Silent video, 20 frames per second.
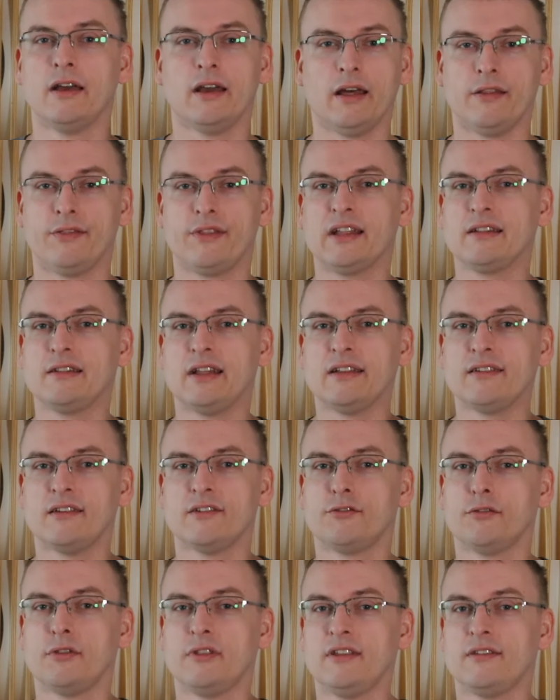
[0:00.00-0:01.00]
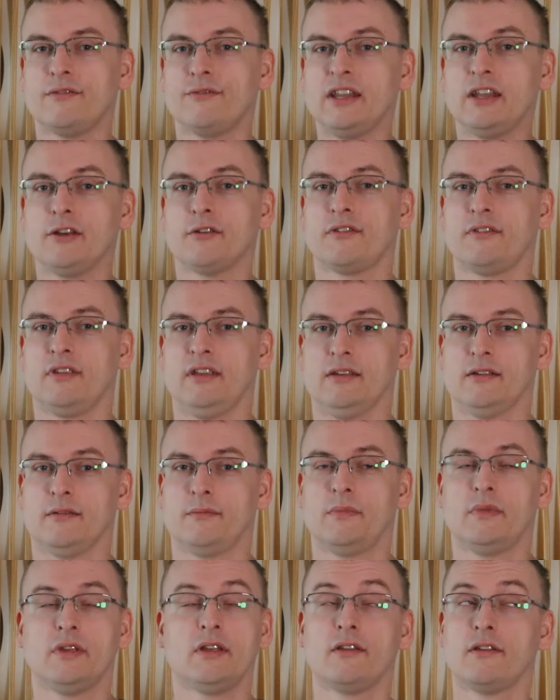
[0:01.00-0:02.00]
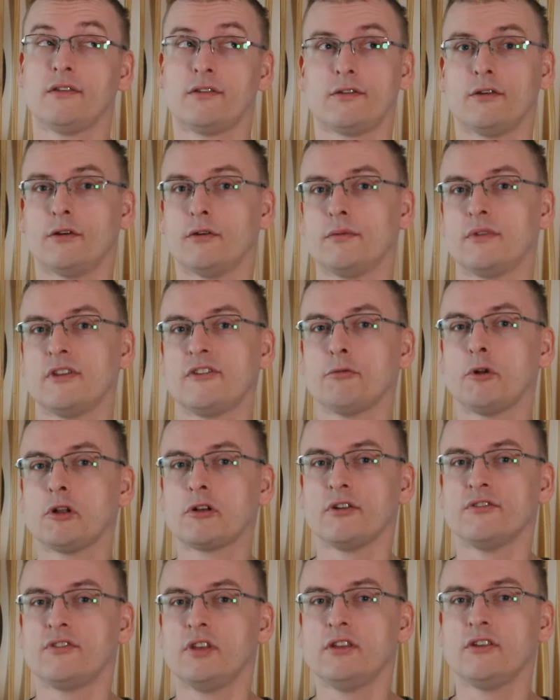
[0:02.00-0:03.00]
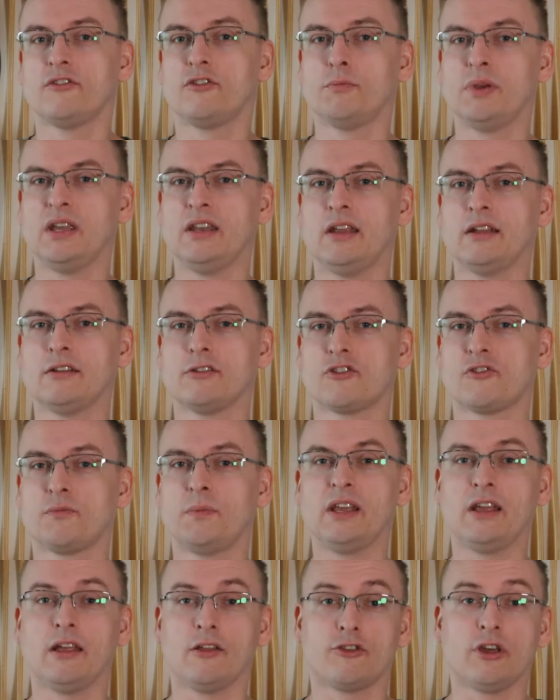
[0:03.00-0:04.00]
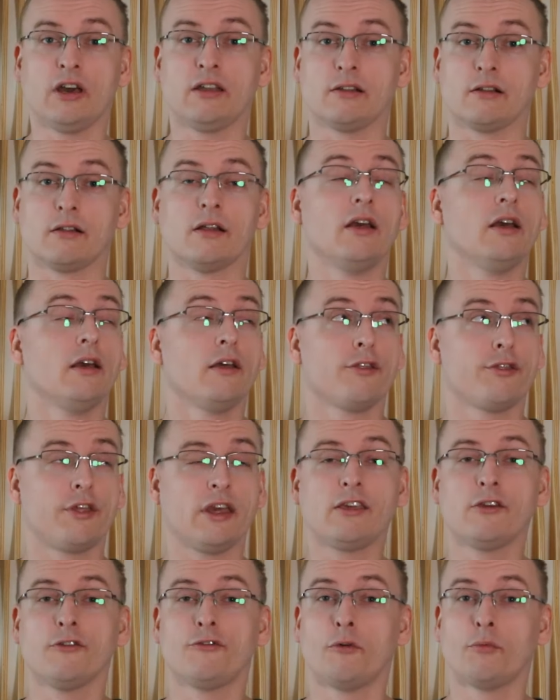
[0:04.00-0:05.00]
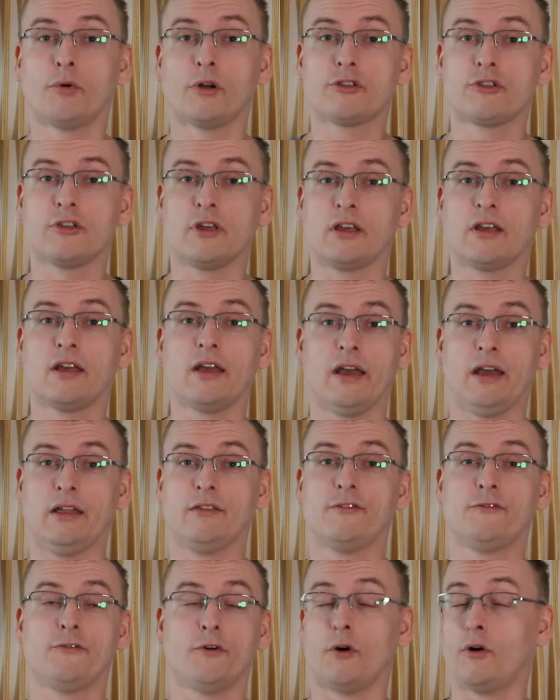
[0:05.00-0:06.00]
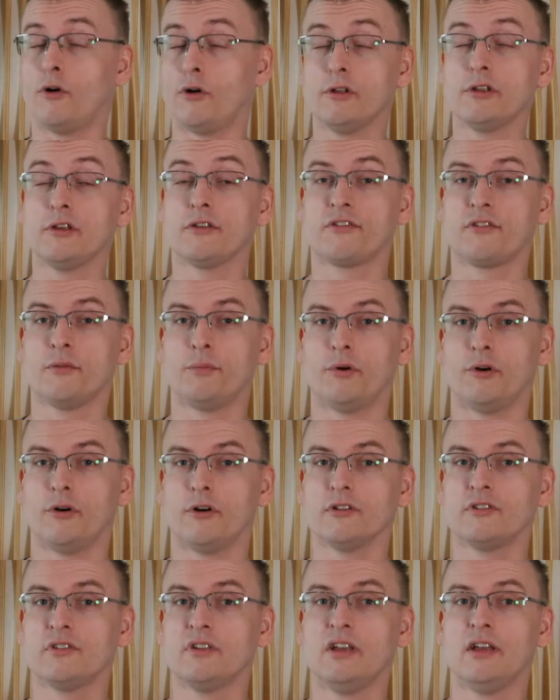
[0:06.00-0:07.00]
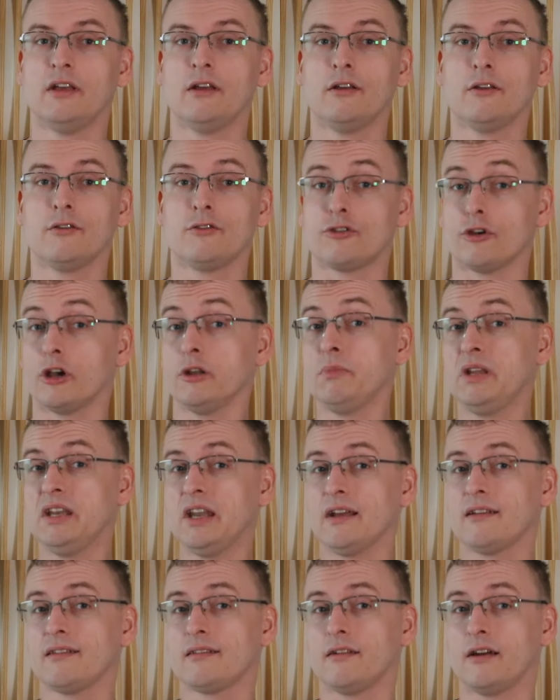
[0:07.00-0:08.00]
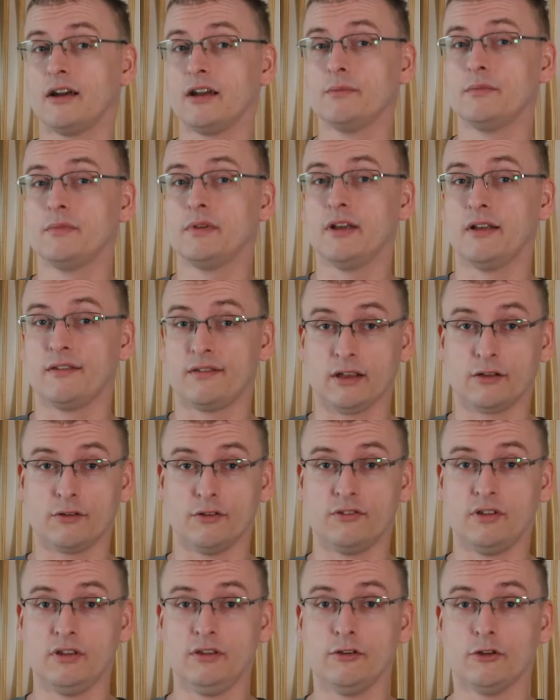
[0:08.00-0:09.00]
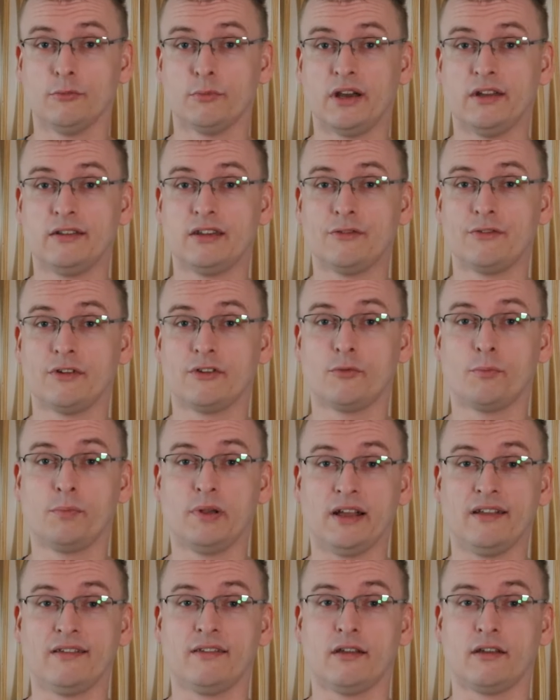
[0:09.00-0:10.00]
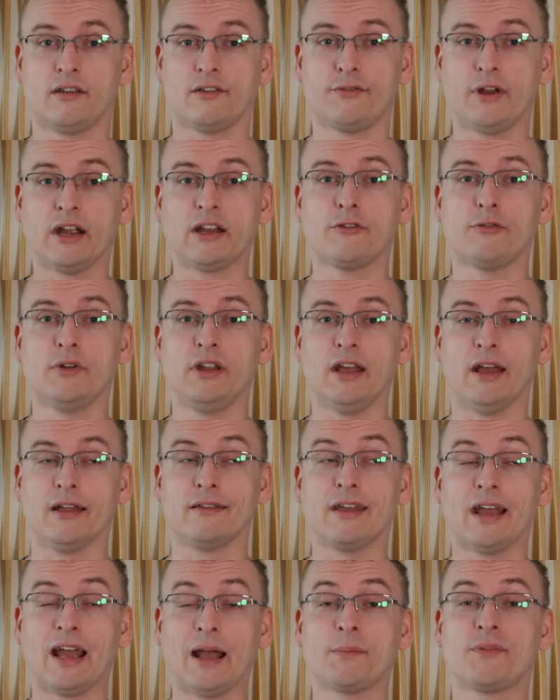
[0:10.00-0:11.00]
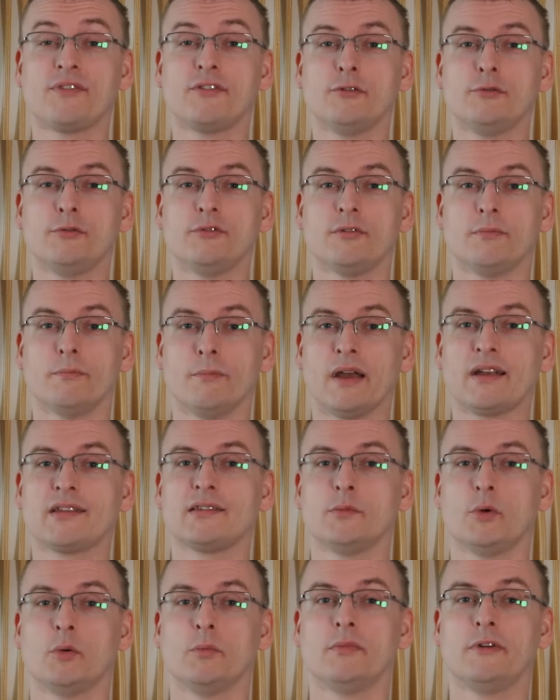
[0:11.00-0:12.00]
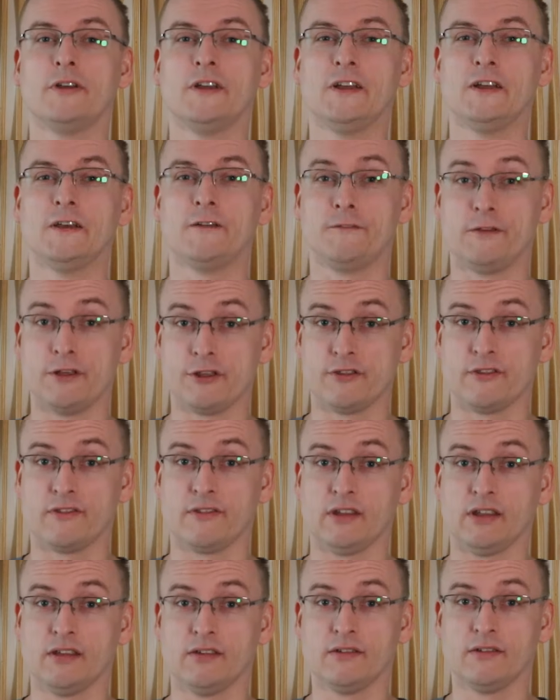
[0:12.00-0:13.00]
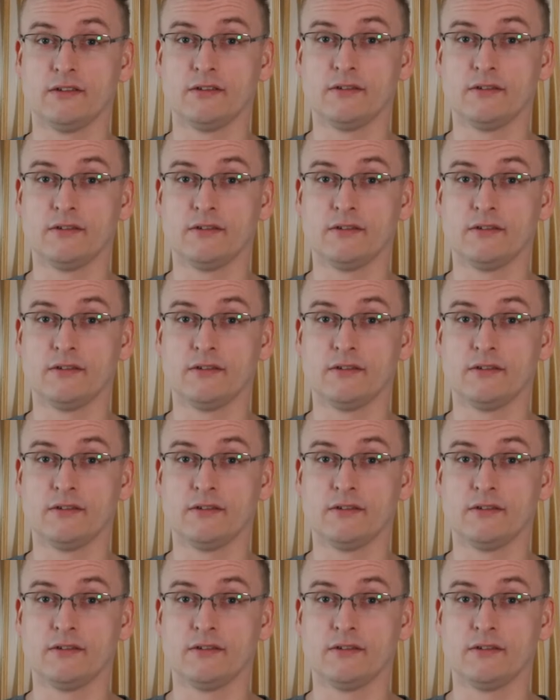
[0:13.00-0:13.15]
And that led into these videos here. So this will continue to be an English-speaking channel. Thank you for watching and for all your support. Join me next time as I continue on my endeavor to play Satisfactory at absolute maximum efficiency.